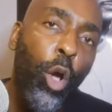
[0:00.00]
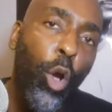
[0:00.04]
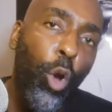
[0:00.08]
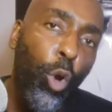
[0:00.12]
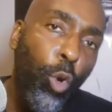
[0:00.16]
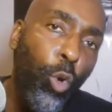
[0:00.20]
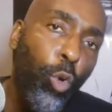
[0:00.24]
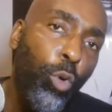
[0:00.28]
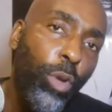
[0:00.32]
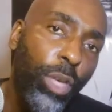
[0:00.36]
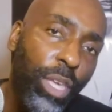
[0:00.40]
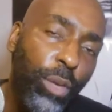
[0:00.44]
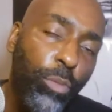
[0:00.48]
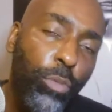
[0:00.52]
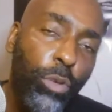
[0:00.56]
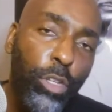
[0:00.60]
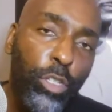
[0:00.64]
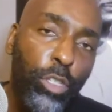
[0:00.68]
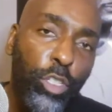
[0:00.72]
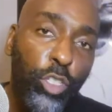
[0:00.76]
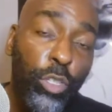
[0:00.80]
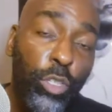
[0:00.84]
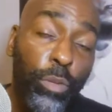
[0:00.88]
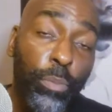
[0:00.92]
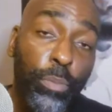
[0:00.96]
who he
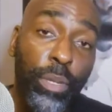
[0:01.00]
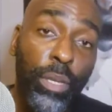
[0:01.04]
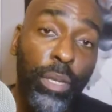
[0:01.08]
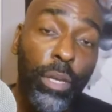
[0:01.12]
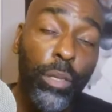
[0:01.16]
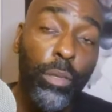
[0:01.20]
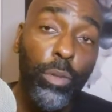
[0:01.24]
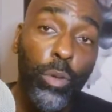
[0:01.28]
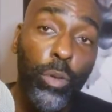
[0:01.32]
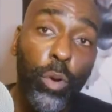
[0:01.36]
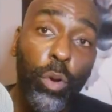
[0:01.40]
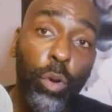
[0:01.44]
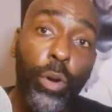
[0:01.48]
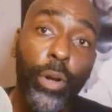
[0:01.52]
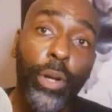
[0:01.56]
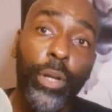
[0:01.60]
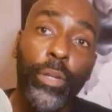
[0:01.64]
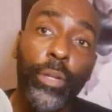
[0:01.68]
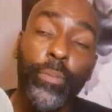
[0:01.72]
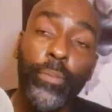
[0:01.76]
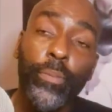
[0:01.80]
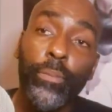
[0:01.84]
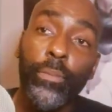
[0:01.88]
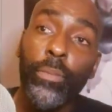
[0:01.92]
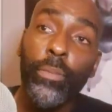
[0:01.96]
wants to be on the court.
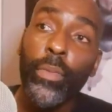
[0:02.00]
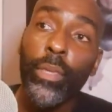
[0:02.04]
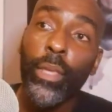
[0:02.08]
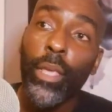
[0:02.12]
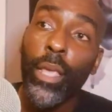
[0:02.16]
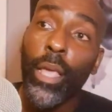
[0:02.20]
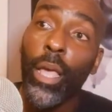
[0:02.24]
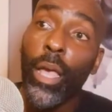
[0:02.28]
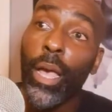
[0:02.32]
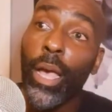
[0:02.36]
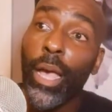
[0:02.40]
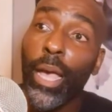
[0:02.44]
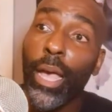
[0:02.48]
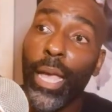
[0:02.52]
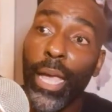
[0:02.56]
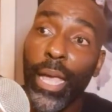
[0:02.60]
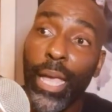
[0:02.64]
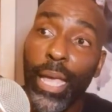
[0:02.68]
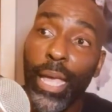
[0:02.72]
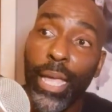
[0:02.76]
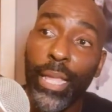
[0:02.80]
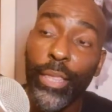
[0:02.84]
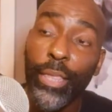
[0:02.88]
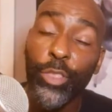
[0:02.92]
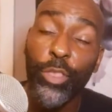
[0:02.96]

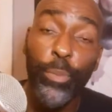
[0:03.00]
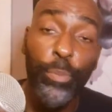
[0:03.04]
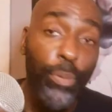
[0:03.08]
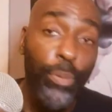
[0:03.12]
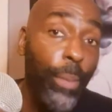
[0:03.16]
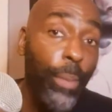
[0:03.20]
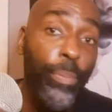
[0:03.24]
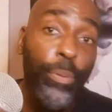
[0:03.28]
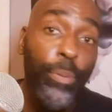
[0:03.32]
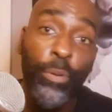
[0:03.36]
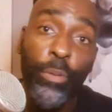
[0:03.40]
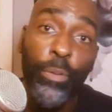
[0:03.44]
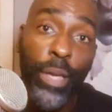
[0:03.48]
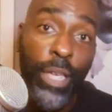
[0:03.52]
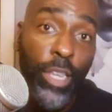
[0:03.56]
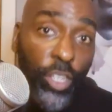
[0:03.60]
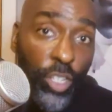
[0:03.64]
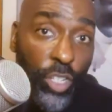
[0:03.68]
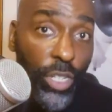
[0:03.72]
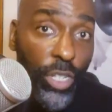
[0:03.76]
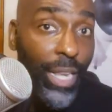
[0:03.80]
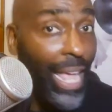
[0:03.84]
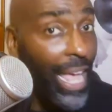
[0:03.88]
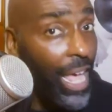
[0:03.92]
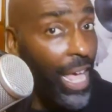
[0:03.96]
And the preparation